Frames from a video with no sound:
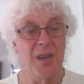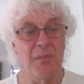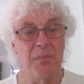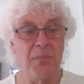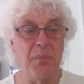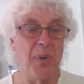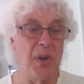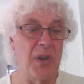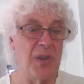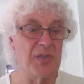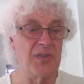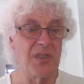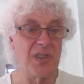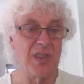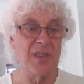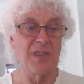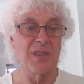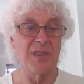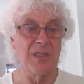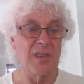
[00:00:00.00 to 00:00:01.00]
but
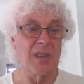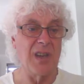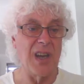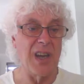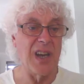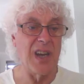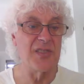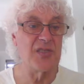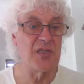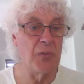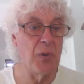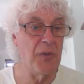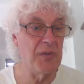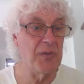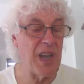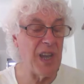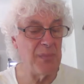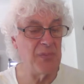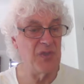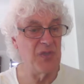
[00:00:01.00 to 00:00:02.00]
as so often
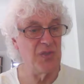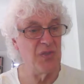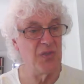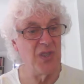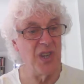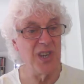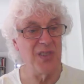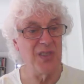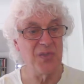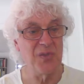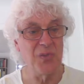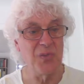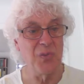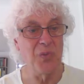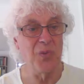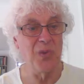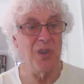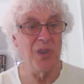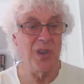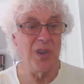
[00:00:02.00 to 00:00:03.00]
happens in chess,
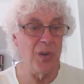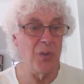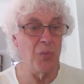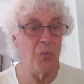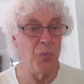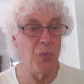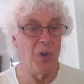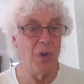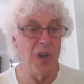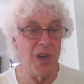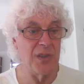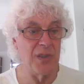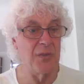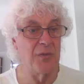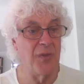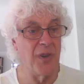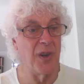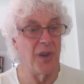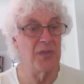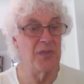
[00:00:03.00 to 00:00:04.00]
an
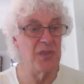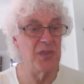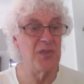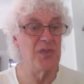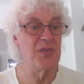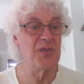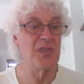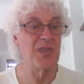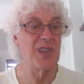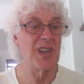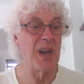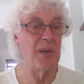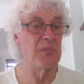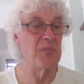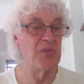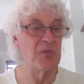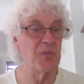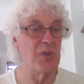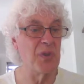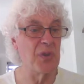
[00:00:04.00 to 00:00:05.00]
advantage
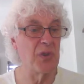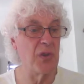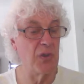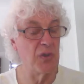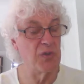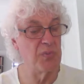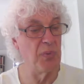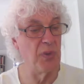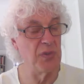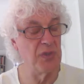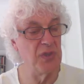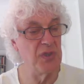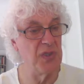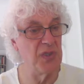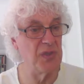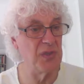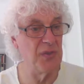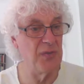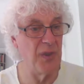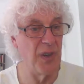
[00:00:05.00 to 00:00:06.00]
comes with a corresponding
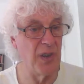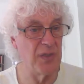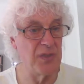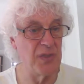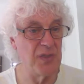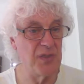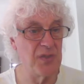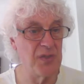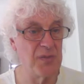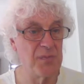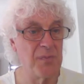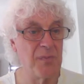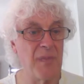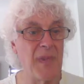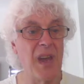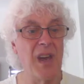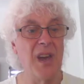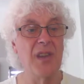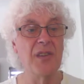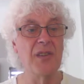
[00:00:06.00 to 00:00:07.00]
disadvantage.
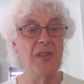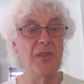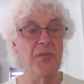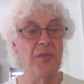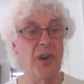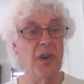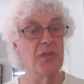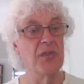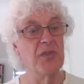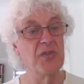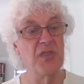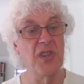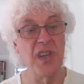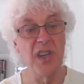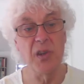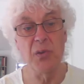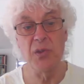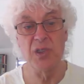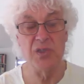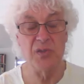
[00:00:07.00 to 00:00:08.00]
The advantage
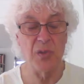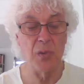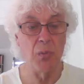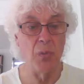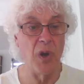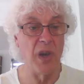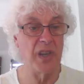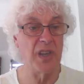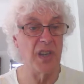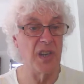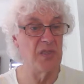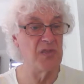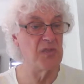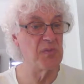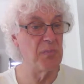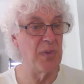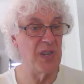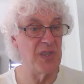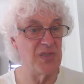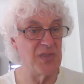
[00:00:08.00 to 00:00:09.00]
here is that white gains
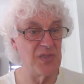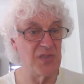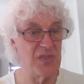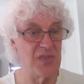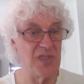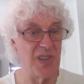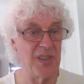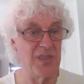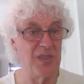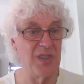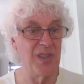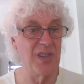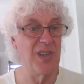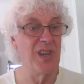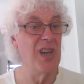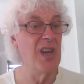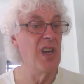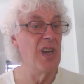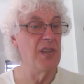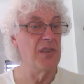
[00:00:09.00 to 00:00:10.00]
space in the centre.
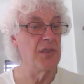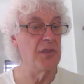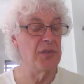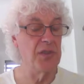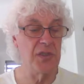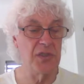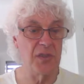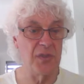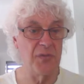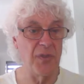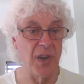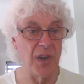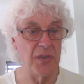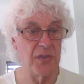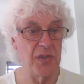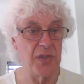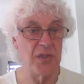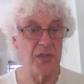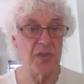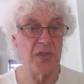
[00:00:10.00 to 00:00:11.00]
The
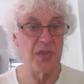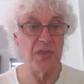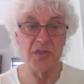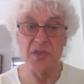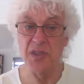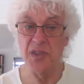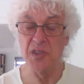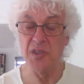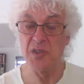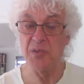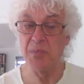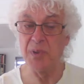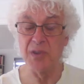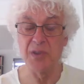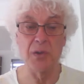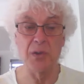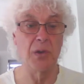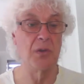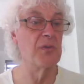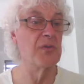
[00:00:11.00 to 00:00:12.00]
disadvantage is that he spends
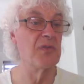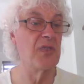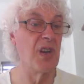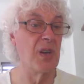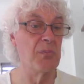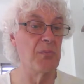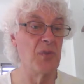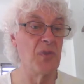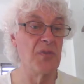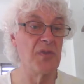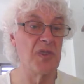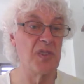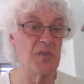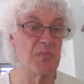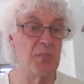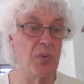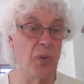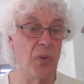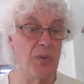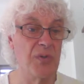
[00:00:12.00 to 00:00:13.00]
a lot of time moving his
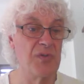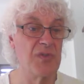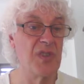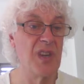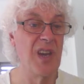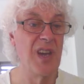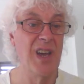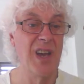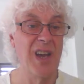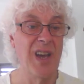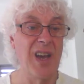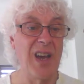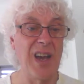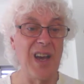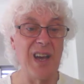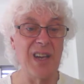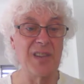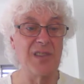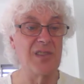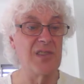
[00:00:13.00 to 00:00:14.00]
pawns
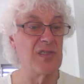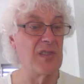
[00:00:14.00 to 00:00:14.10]
and is